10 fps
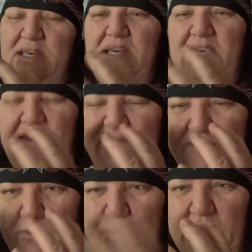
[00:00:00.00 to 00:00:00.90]
And I feel
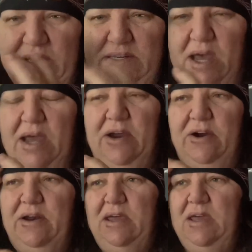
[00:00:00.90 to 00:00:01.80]
really
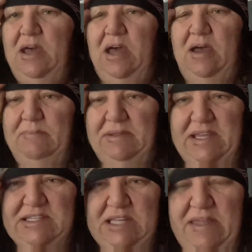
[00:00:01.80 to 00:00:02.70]
tired. But they
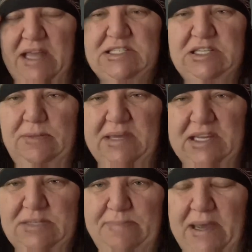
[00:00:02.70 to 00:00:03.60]
said that's to be
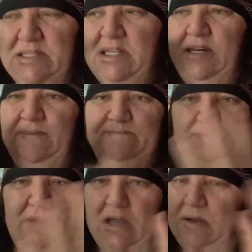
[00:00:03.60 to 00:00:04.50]
expected.
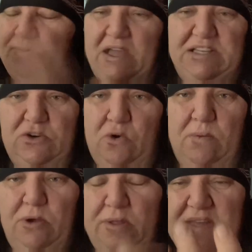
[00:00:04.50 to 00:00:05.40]
That's
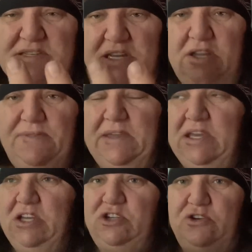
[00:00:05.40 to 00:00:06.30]
normal and that's a good thing.
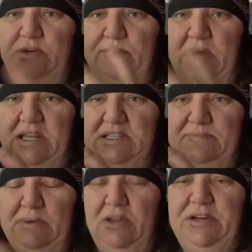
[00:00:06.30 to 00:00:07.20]
It shows your body's
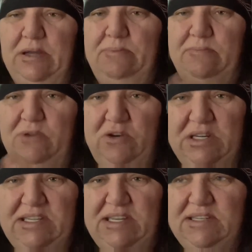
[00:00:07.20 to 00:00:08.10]
building up
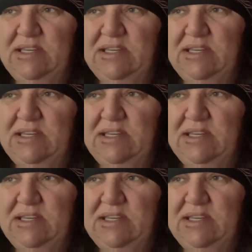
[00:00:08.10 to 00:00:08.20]
immunities.